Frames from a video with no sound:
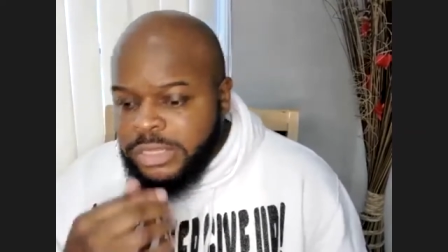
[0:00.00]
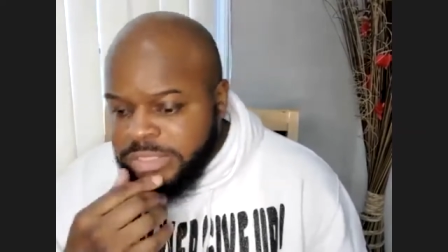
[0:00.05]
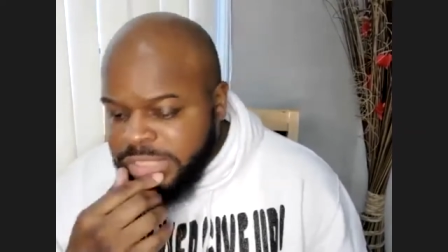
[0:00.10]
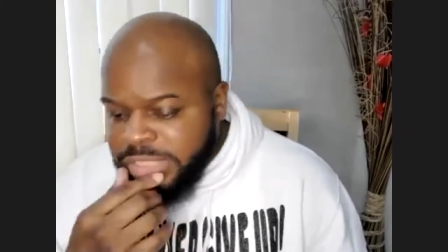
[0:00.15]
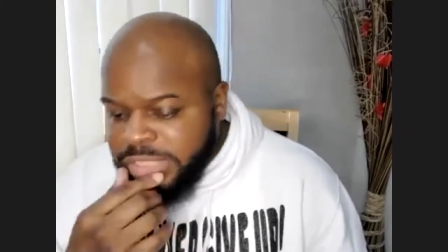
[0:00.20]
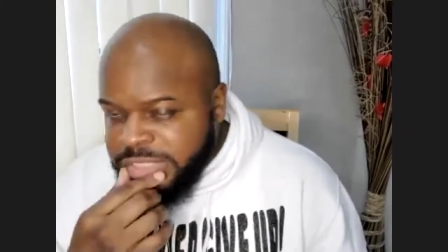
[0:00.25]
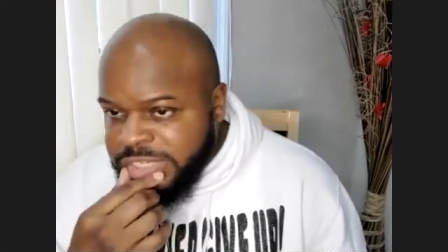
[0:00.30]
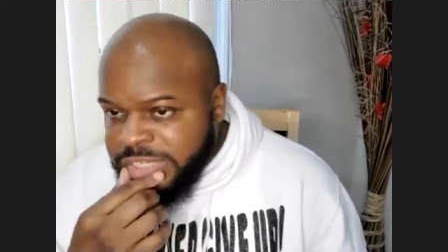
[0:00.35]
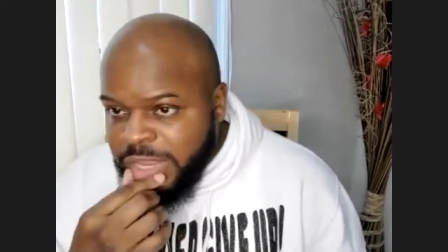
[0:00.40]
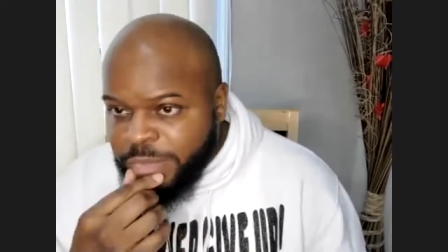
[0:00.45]

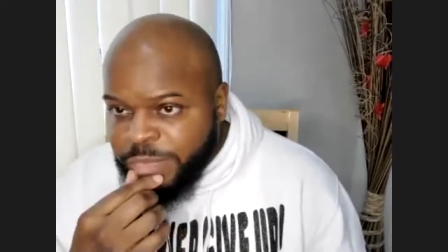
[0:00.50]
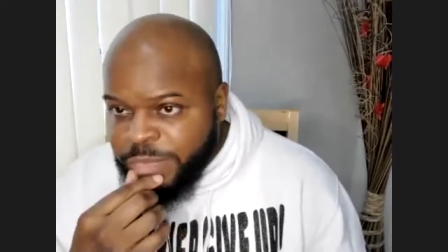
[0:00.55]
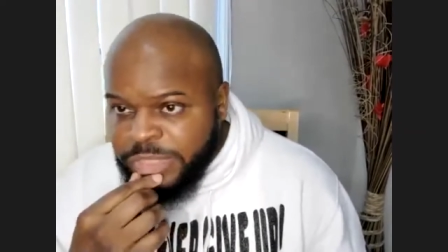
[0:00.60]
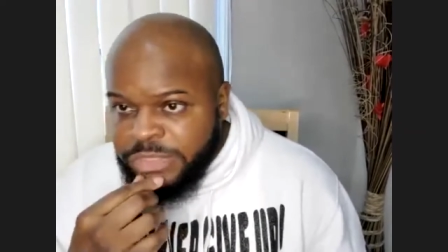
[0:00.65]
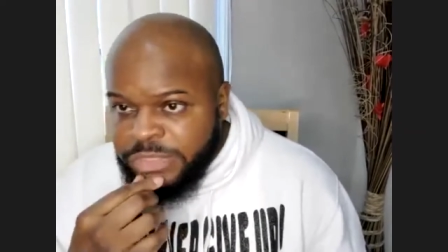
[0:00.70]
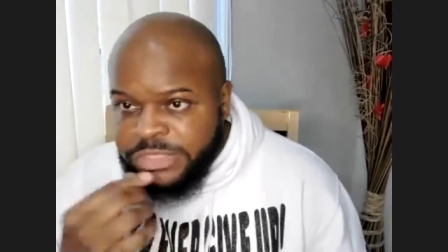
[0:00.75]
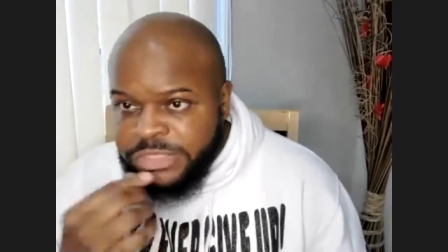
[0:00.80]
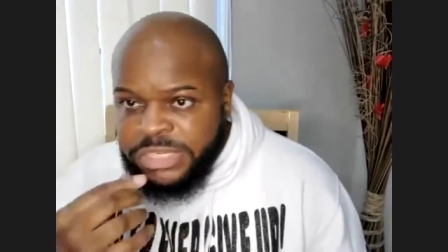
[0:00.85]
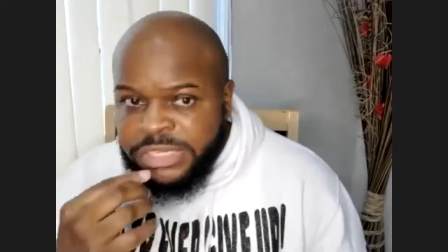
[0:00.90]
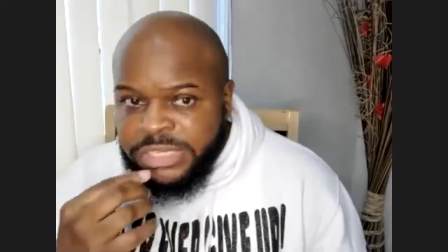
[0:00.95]
just coming
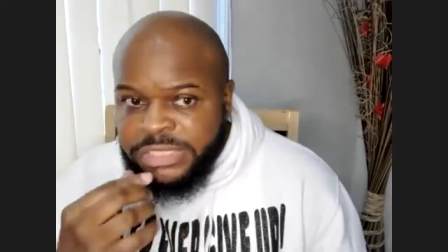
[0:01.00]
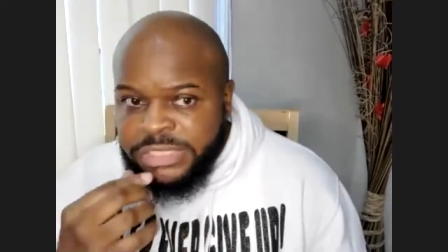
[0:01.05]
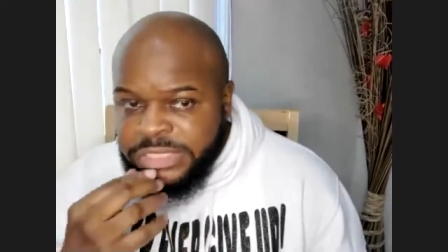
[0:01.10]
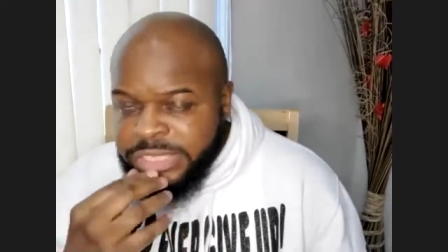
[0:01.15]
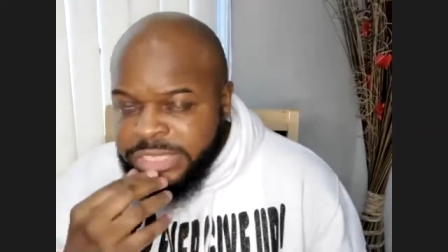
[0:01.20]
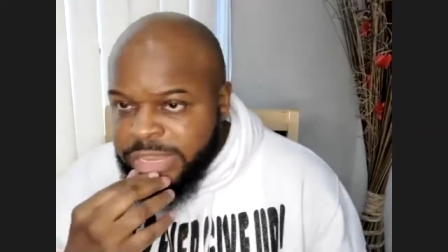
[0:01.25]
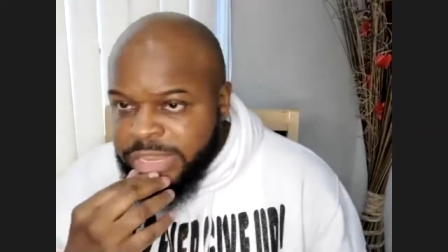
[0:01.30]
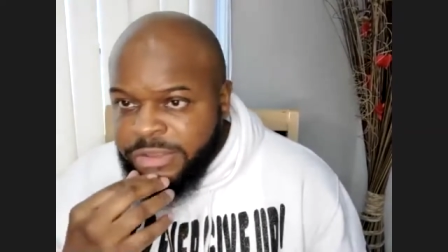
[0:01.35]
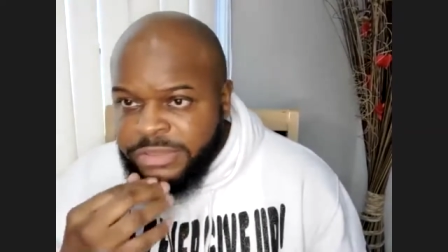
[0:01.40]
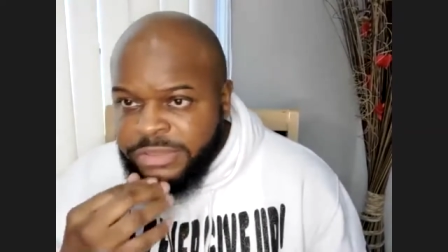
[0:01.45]
to your
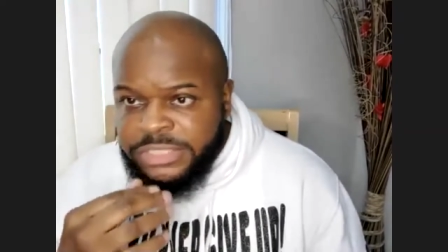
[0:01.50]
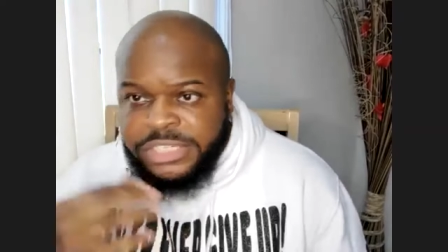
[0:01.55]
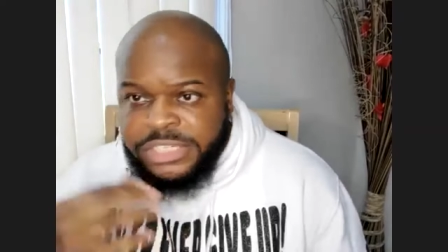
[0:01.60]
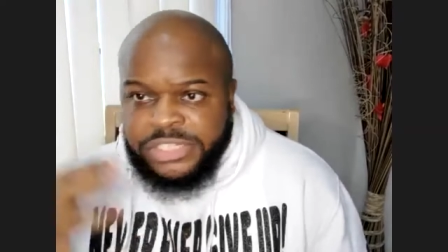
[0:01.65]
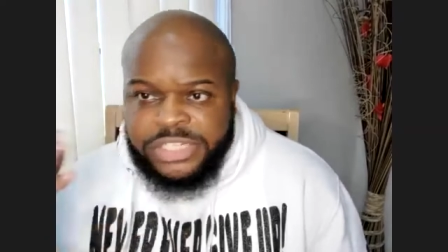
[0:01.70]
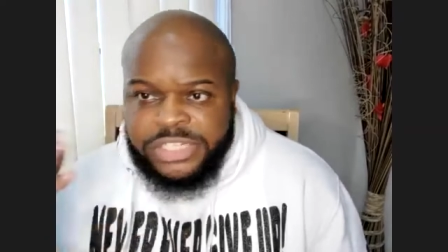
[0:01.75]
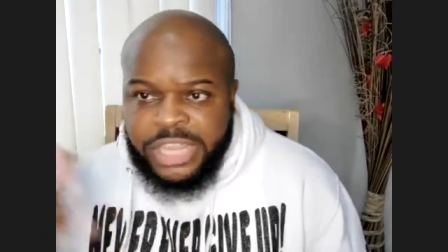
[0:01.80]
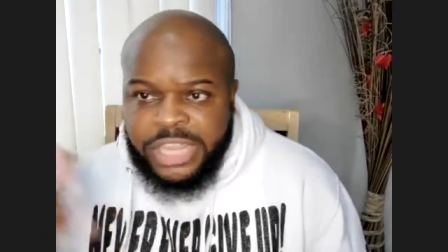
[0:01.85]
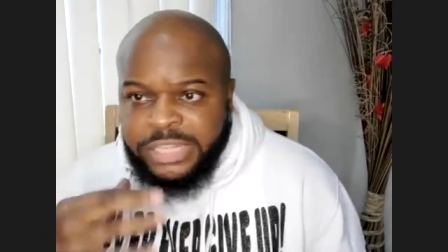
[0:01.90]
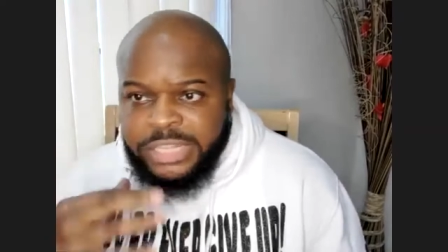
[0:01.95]
cell and
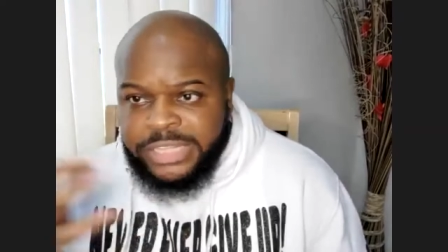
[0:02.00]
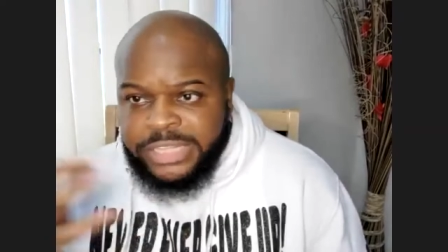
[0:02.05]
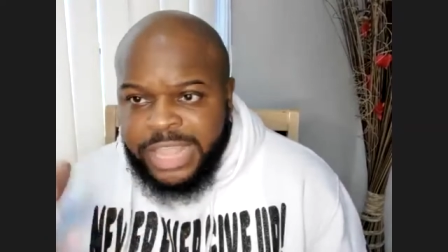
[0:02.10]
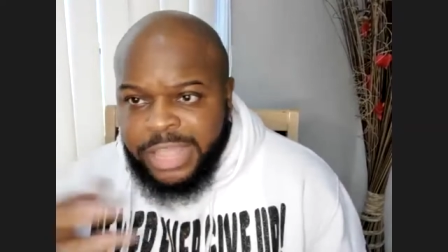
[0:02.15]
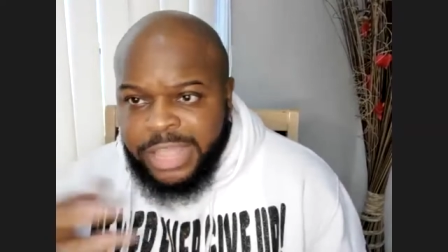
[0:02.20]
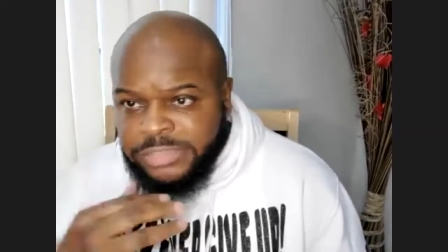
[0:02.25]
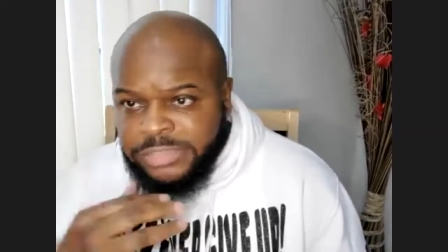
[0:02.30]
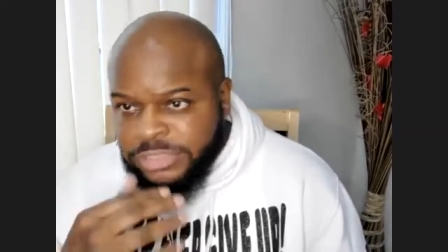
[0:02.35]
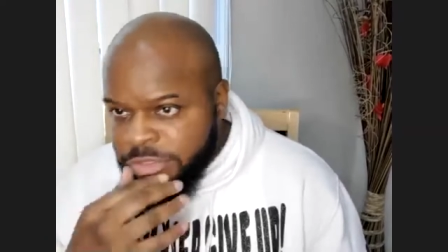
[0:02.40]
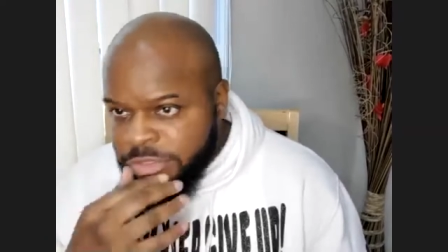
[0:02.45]
just yelling
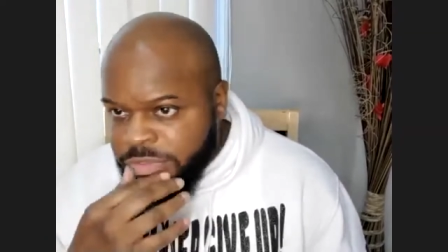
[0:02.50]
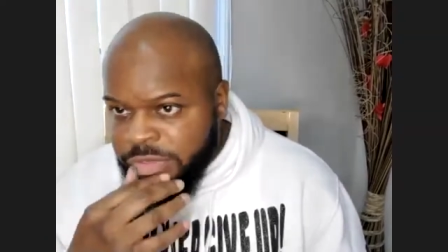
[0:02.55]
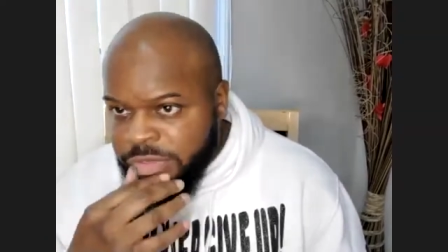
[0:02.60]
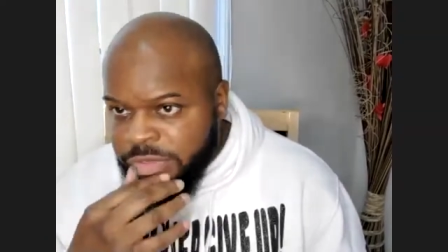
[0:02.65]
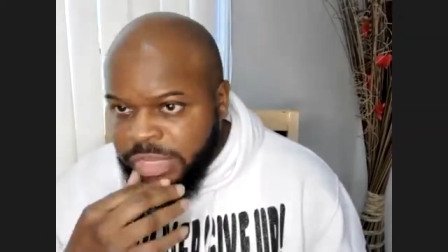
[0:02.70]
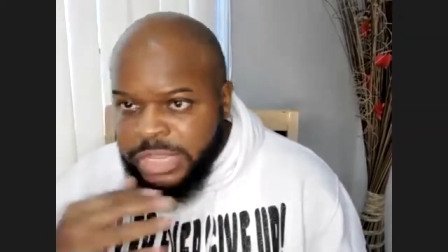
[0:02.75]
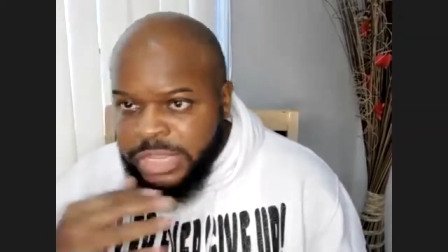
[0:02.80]
out to you,